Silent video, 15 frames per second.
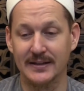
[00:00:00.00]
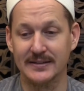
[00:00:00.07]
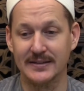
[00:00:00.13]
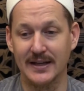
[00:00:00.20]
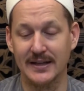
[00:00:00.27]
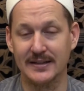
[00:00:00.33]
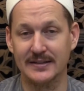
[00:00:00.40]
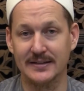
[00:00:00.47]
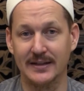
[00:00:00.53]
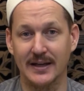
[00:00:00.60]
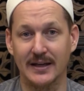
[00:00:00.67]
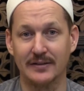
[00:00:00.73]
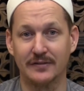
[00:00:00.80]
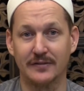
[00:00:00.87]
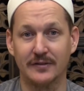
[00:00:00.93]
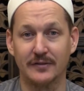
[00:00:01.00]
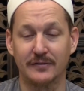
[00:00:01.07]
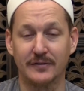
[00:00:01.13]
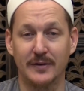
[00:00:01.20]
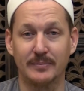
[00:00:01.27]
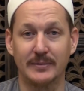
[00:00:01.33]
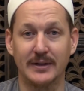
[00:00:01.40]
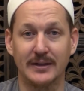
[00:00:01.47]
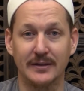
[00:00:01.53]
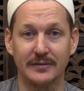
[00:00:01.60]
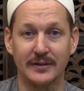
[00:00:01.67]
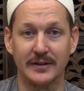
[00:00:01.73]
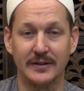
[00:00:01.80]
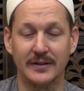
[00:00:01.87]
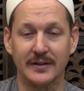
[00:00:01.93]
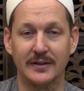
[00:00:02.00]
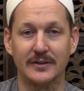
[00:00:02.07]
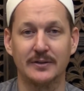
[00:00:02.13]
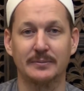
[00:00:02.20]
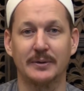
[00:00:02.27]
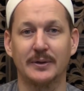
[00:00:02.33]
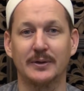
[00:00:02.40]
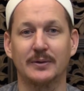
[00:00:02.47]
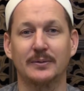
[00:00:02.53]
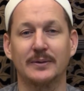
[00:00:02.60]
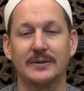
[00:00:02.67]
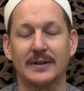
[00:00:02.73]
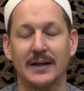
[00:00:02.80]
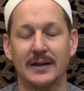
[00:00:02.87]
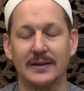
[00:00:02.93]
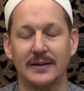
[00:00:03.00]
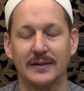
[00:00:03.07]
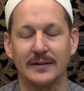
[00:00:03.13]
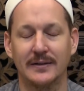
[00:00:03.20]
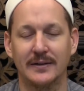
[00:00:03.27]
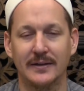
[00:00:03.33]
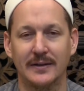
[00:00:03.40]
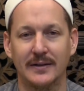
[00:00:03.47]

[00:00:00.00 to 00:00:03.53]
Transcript: takes life from the living. Tabarak wa ta'ala.